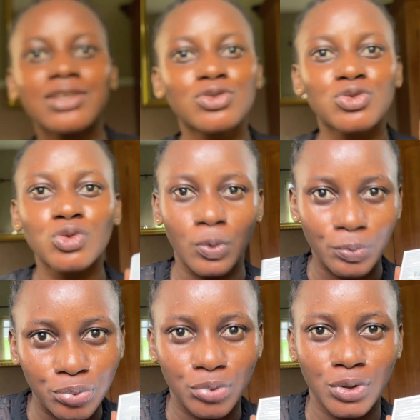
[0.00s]

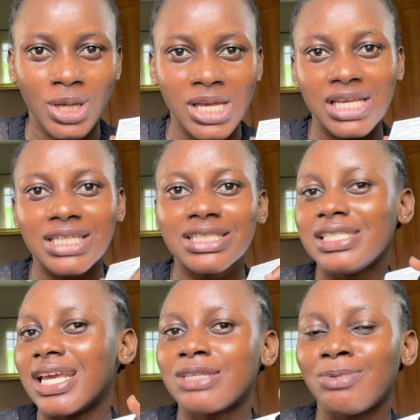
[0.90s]
soap,
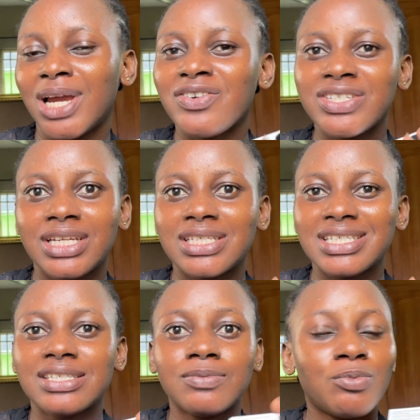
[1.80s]
the expiry date
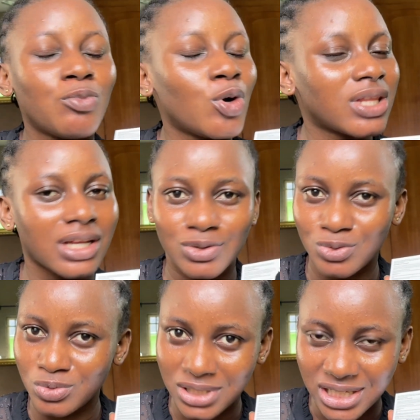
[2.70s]
is more than
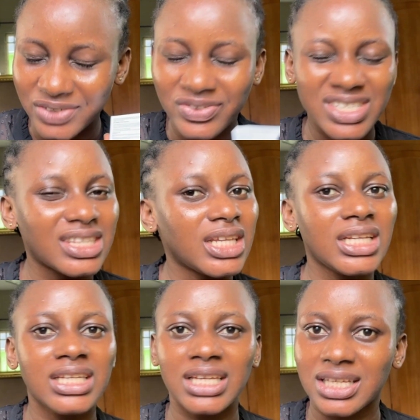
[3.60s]
2 years, it is 3
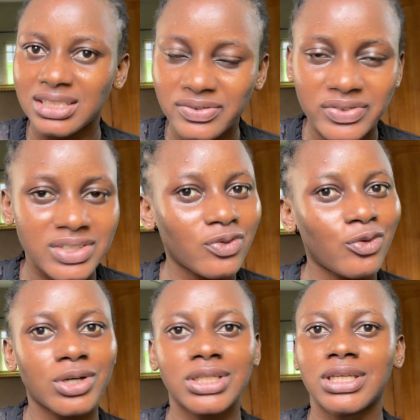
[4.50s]
years, it is
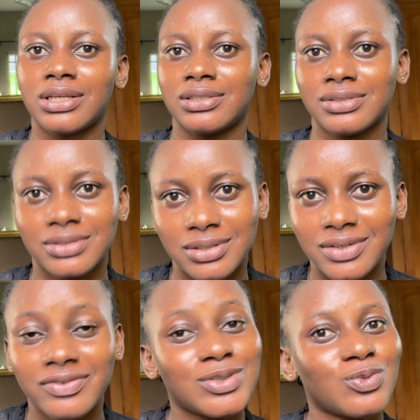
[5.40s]
4 years,
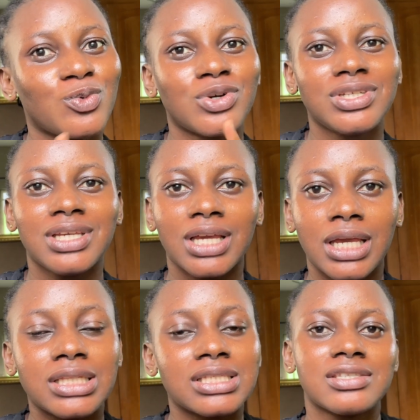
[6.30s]
it is 1 year,
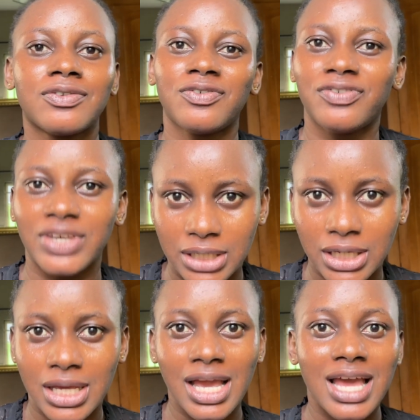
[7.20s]
it is fake.
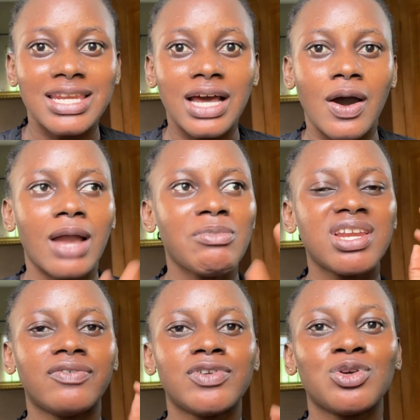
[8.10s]
Now, I made
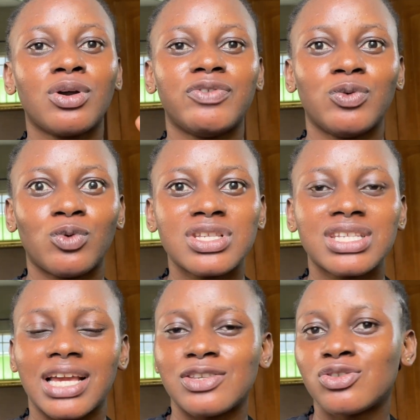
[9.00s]
a video of the ones
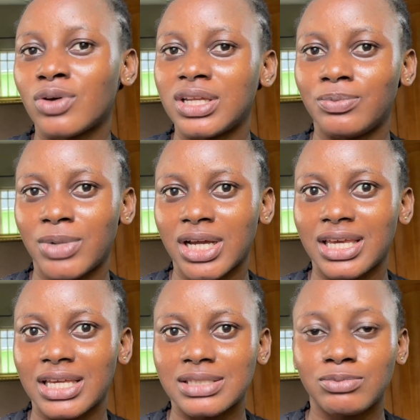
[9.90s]
I saw at the
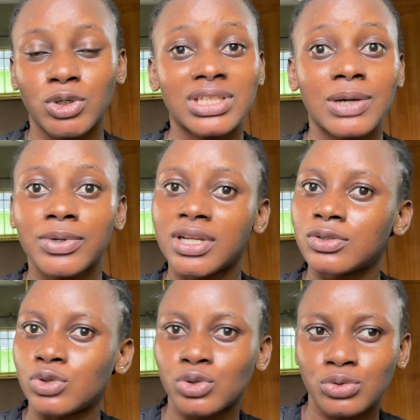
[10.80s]
market because I wanted
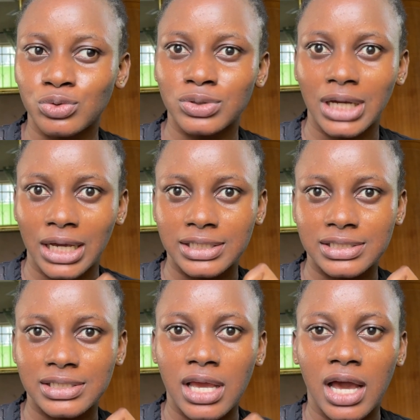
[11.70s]
to show you
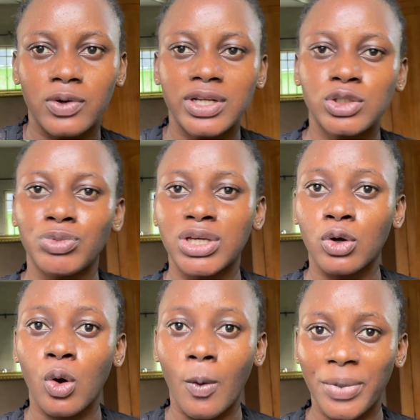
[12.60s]
guys. I wanted to make a
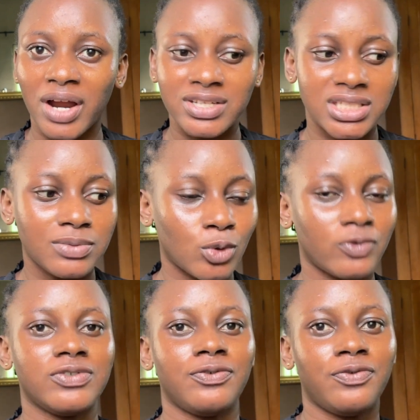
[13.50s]
comparison
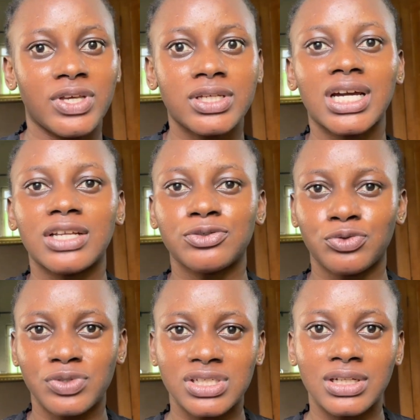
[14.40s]
of the fake and the
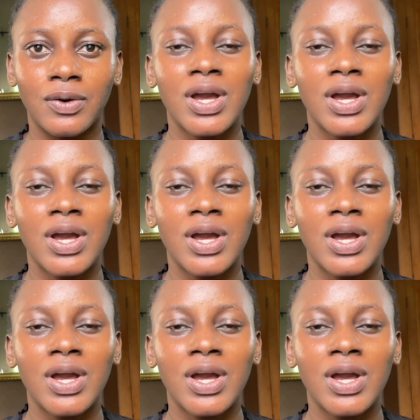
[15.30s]
original.